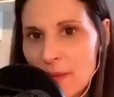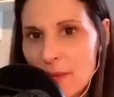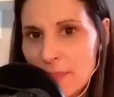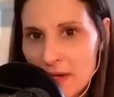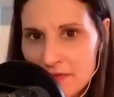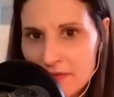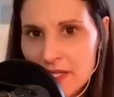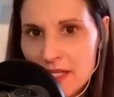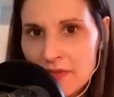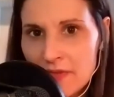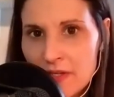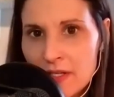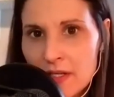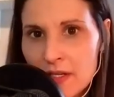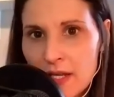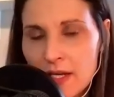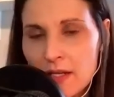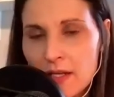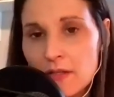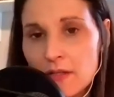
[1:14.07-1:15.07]
I've given
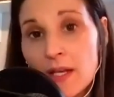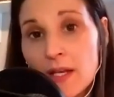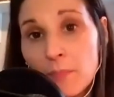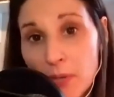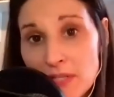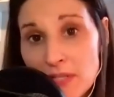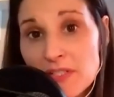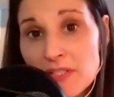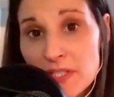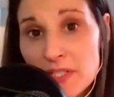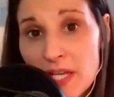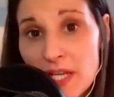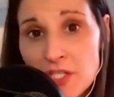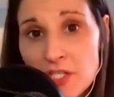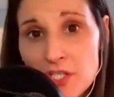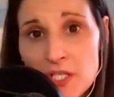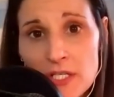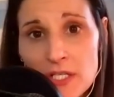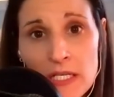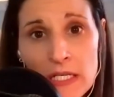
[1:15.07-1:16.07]
in a
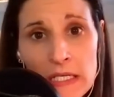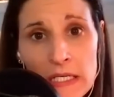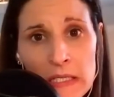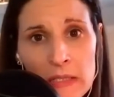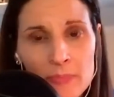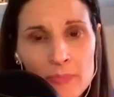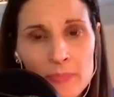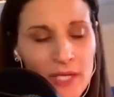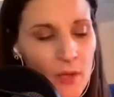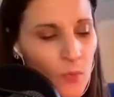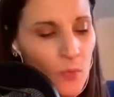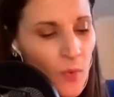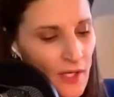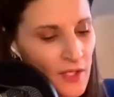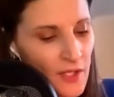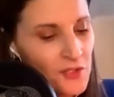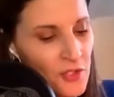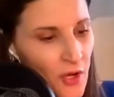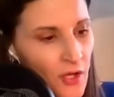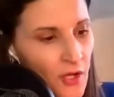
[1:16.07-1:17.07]
presentation, but I
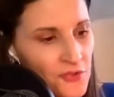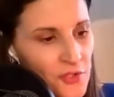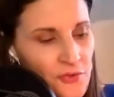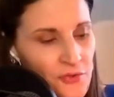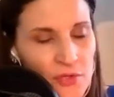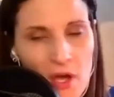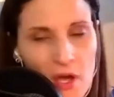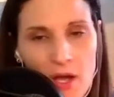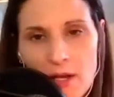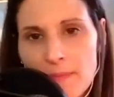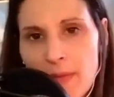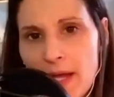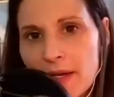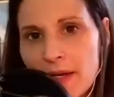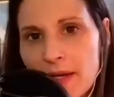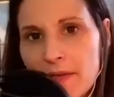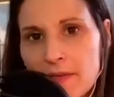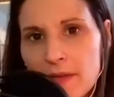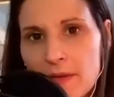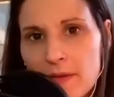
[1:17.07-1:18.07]
wanted to also talk about it
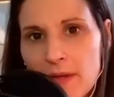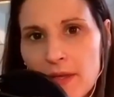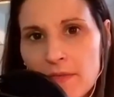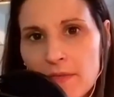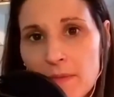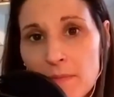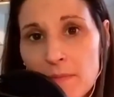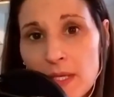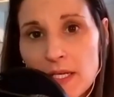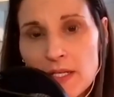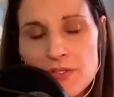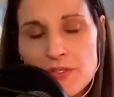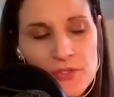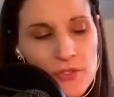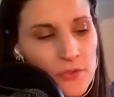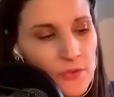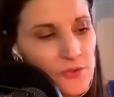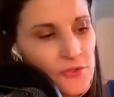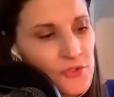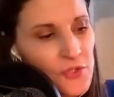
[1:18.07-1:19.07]
in the
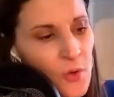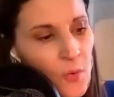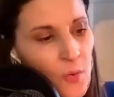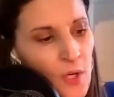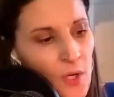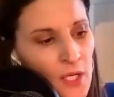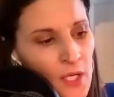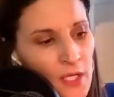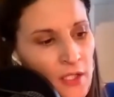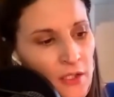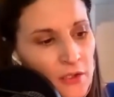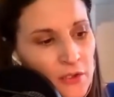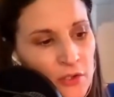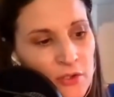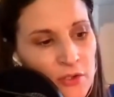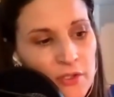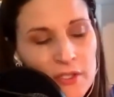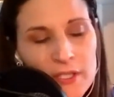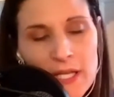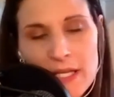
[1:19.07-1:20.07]
mini-sode. So
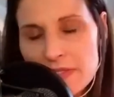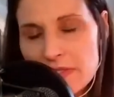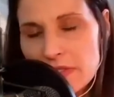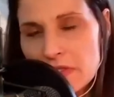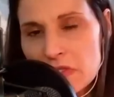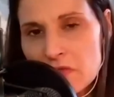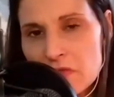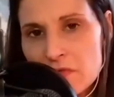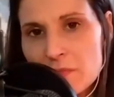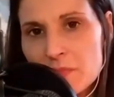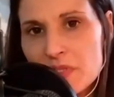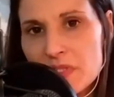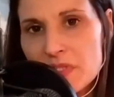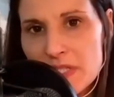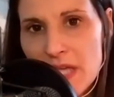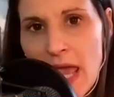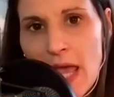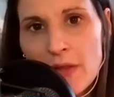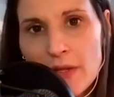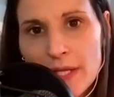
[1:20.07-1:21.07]
learn lessons from
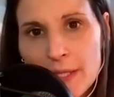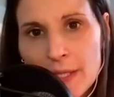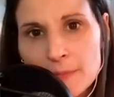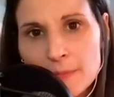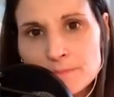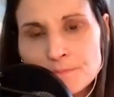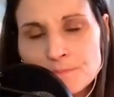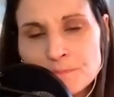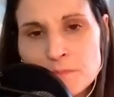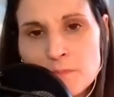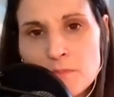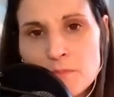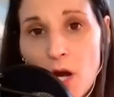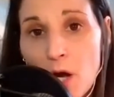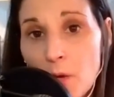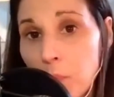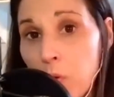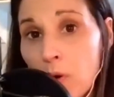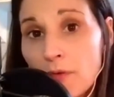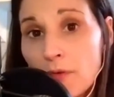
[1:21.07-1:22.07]
scaling
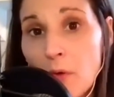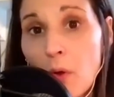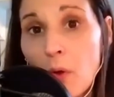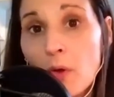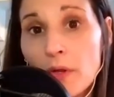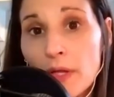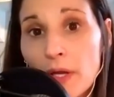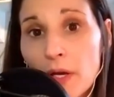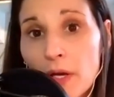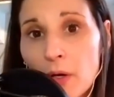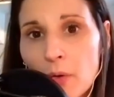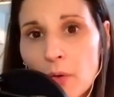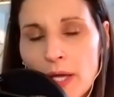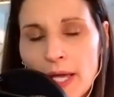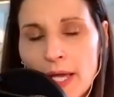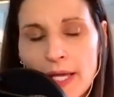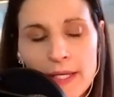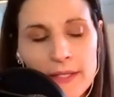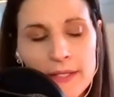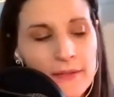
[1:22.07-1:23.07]
our portfolio.
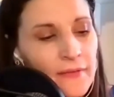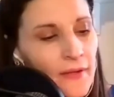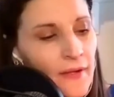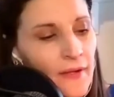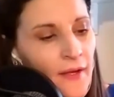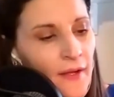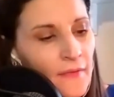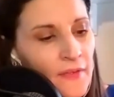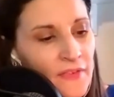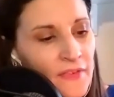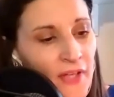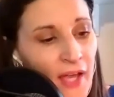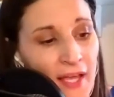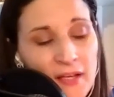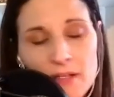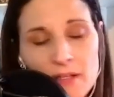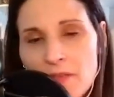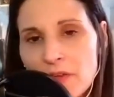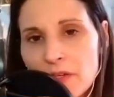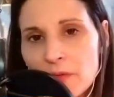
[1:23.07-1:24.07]
And the
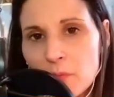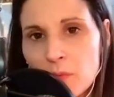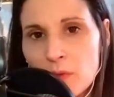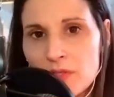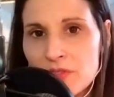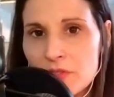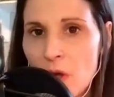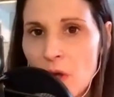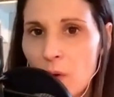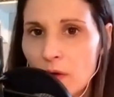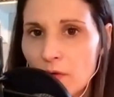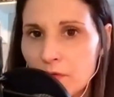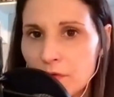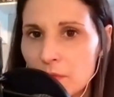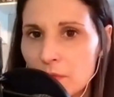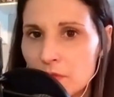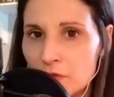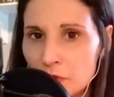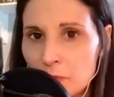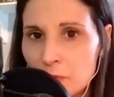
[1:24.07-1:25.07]
title of it was Going
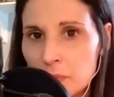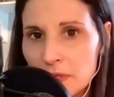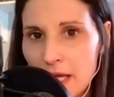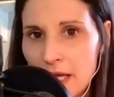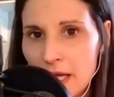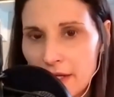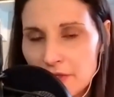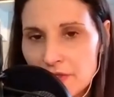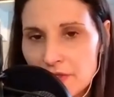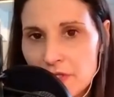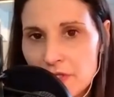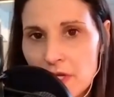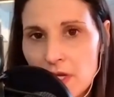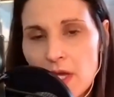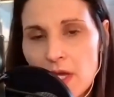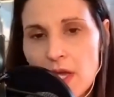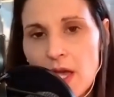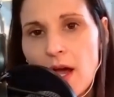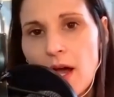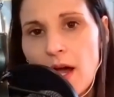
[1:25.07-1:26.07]
from a Duplex,
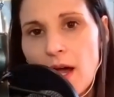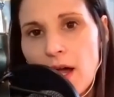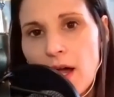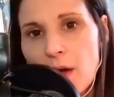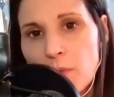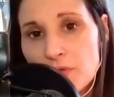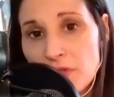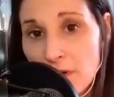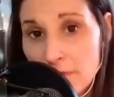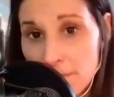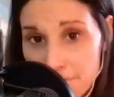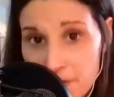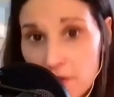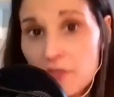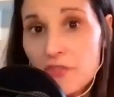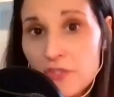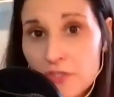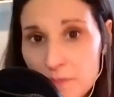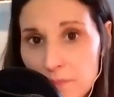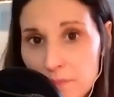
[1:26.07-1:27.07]
was our
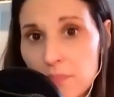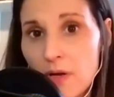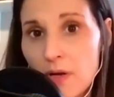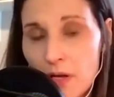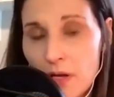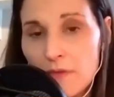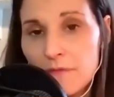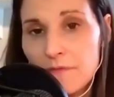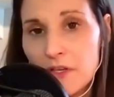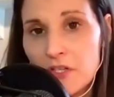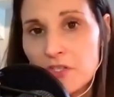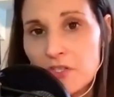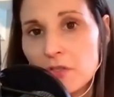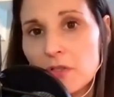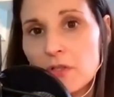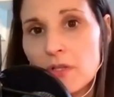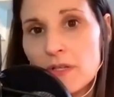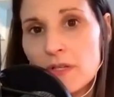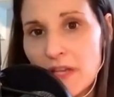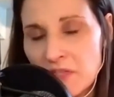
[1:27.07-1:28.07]
first
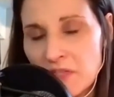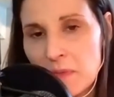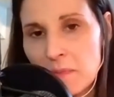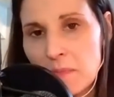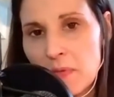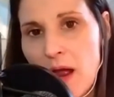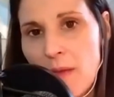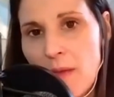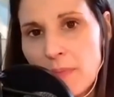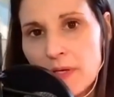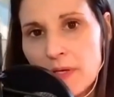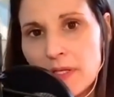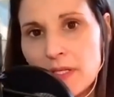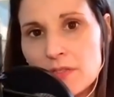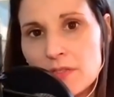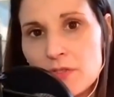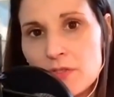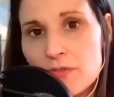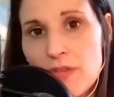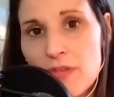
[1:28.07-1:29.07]
official investment property
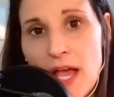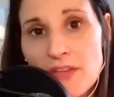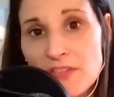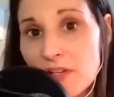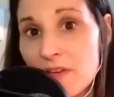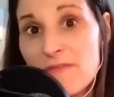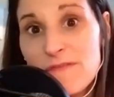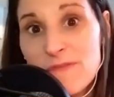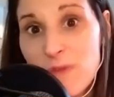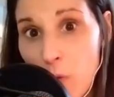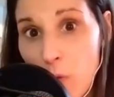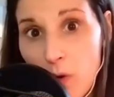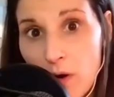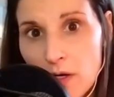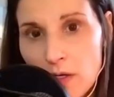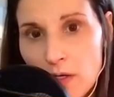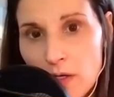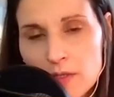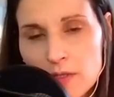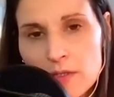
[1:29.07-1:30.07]
in
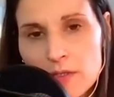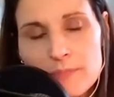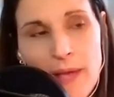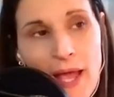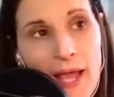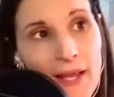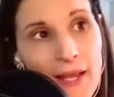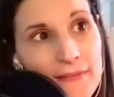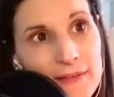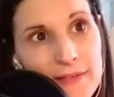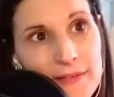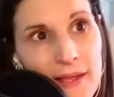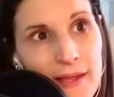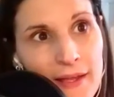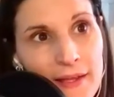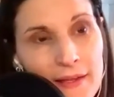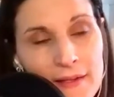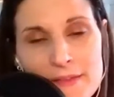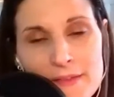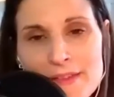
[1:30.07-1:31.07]
2004, back in the
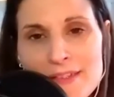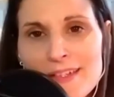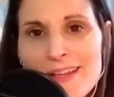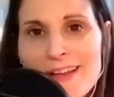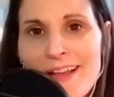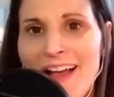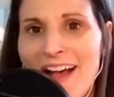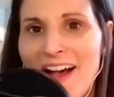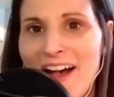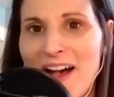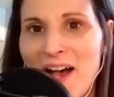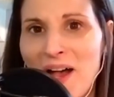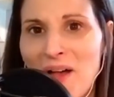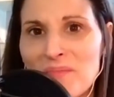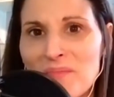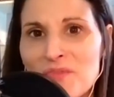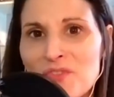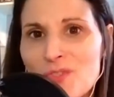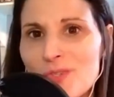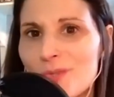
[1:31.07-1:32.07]
day,
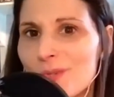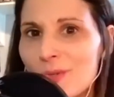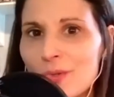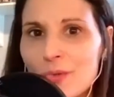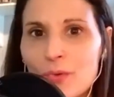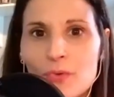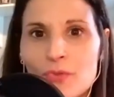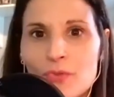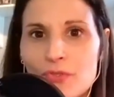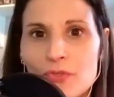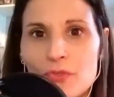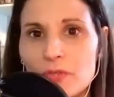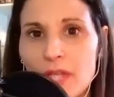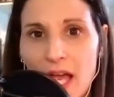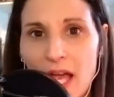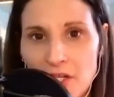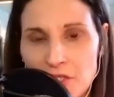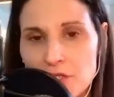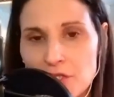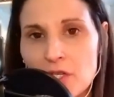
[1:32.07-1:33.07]
to
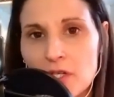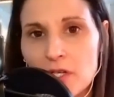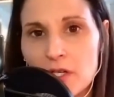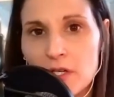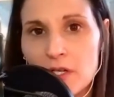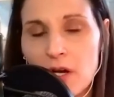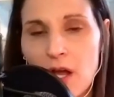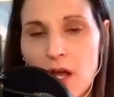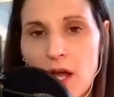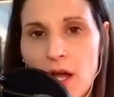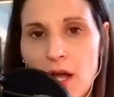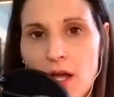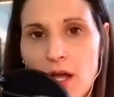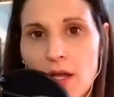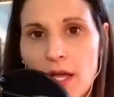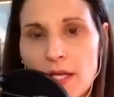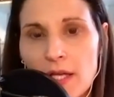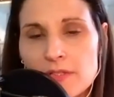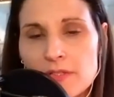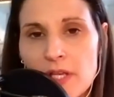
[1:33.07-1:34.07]
last year
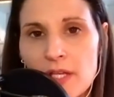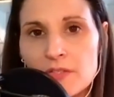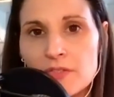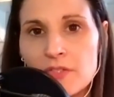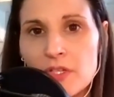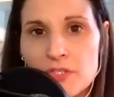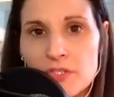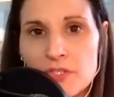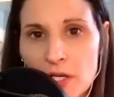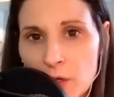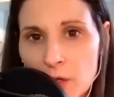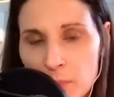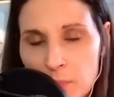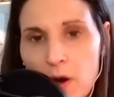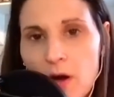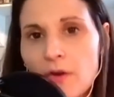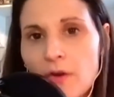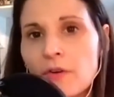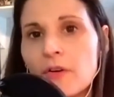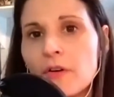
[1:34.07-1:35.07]
as a general
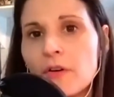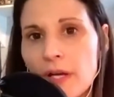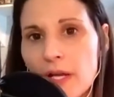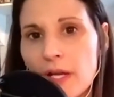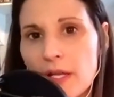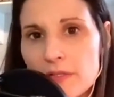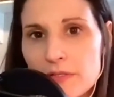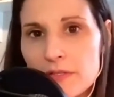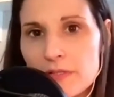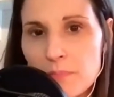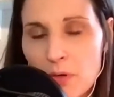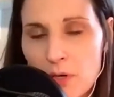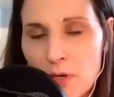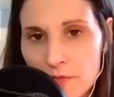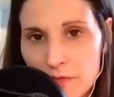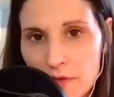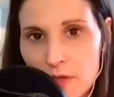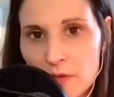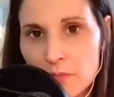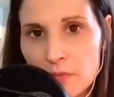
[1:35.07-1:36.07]
partner and as part
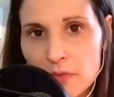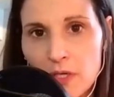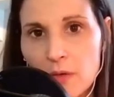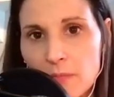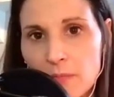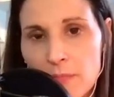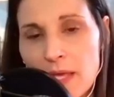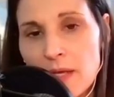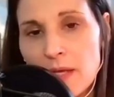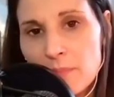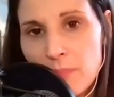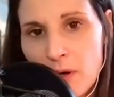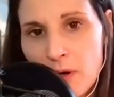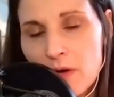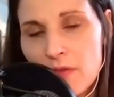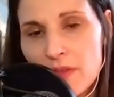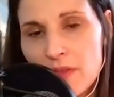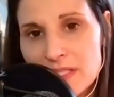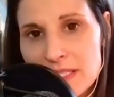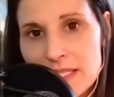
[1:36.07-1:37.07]
of our main part
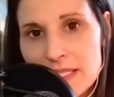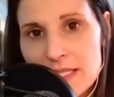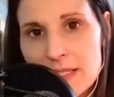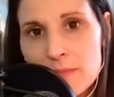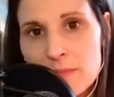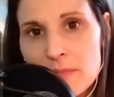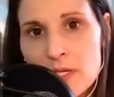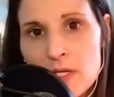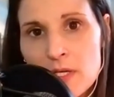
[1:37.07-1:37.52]
of the team